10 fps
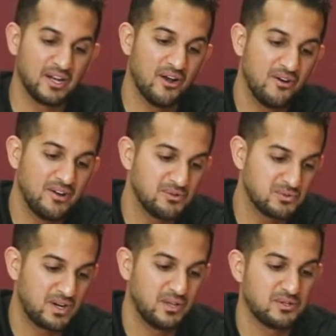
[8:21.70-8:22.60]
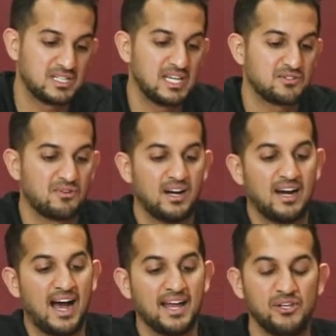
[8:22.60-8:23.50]
you know, it was one of those things
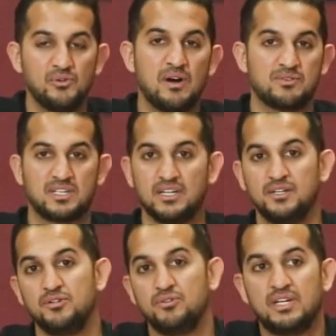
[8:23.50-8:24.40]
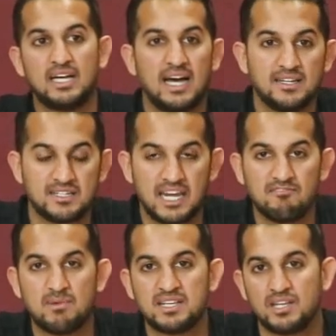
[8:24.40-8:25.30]
where I knew I was gonna do it. I just gave
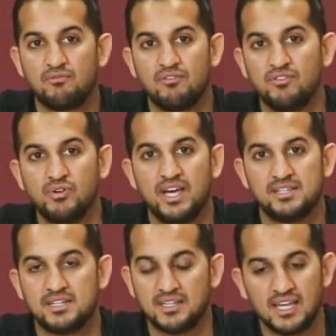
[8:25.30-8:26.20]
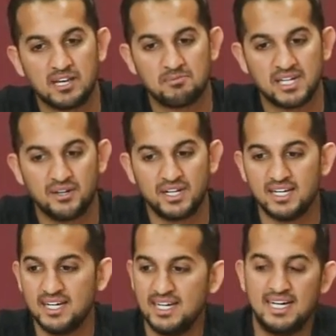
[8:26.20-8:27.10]
myself a few days to think about
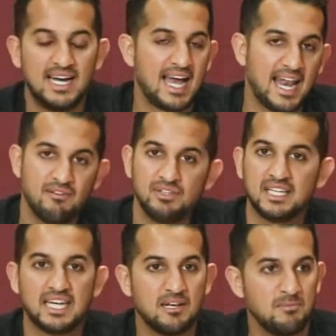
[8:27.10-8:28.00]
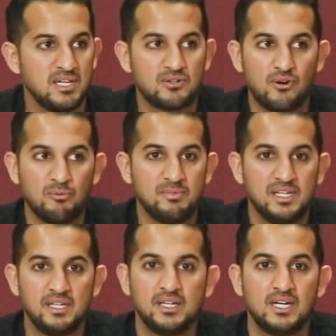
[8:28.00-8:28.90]
it, and everything in me told
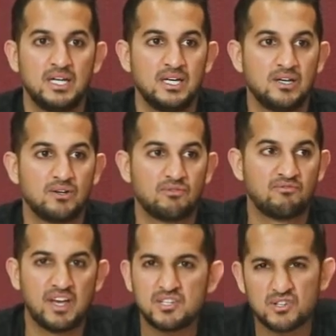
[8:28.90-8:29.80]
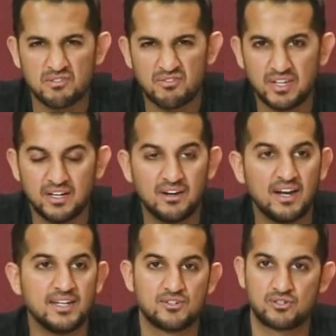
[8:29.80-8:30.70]
me, face your fear
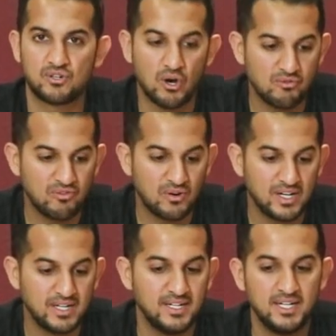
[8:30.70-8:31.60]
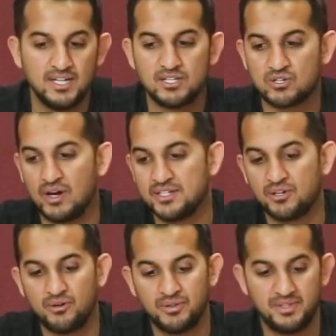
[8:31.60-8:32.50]
and just go for it. So I
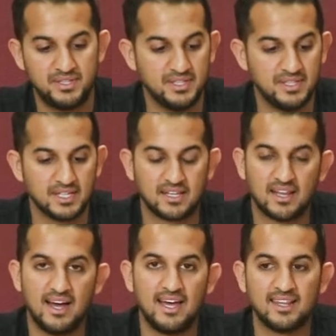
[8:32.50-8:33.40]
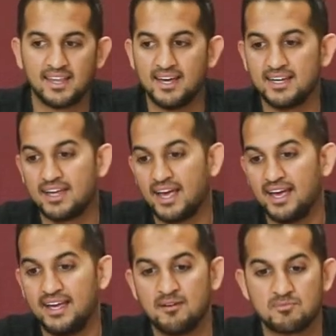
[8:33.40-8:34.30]
told the client, like,
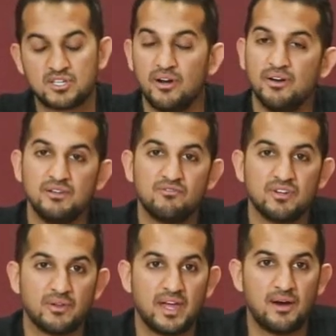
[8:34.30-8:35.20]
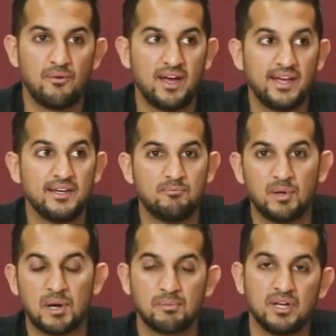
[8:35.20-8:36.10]
"Hey, I'm sorry you feel that way,
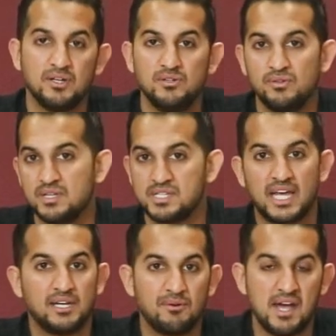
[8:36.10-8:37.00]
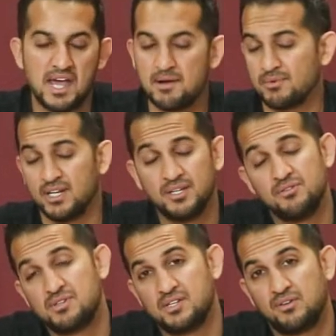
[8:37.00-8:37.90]
but I'm gonna do this anyway, and I'm gonna
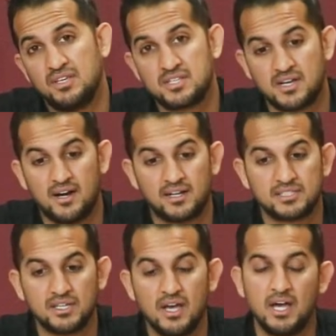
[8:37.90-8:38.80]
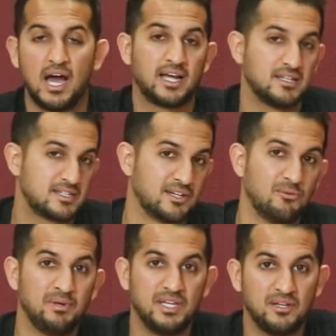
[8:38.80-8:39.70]
do Silky Socks. I can still
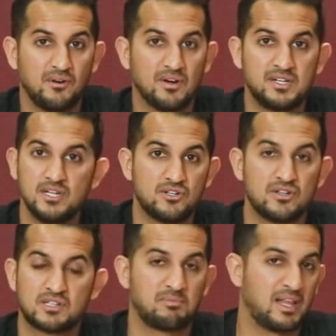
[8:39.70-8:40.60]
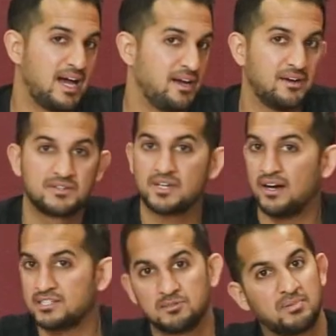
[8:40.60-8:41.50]
be your t-shirt supplier,
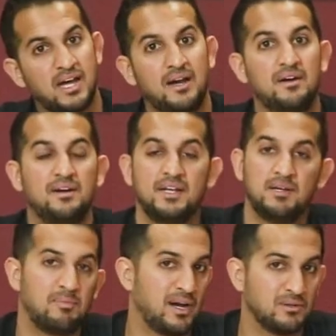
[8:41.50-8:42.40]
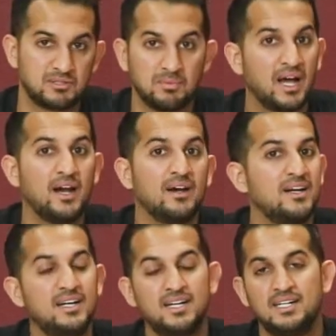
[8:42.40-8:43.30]
sock supplier, and apparel supplier."
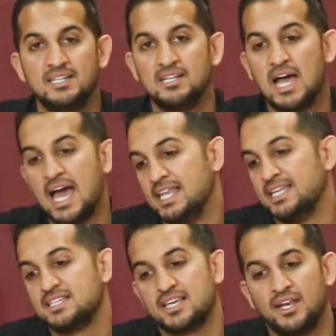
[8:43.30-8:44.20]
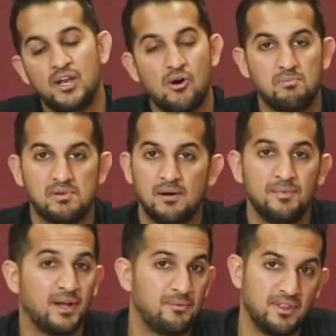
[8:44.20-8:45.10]
And they said, "Nope, I'm
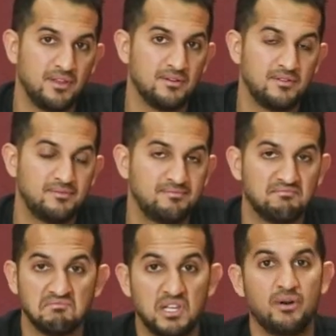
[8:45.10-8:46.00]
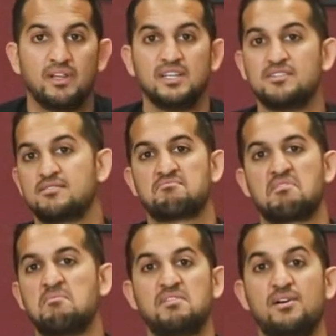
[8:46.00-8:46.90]
done with you." Literally just,
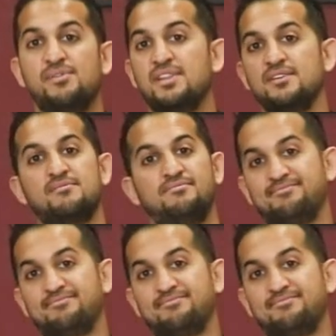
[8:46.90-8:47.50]
"I'm done with you."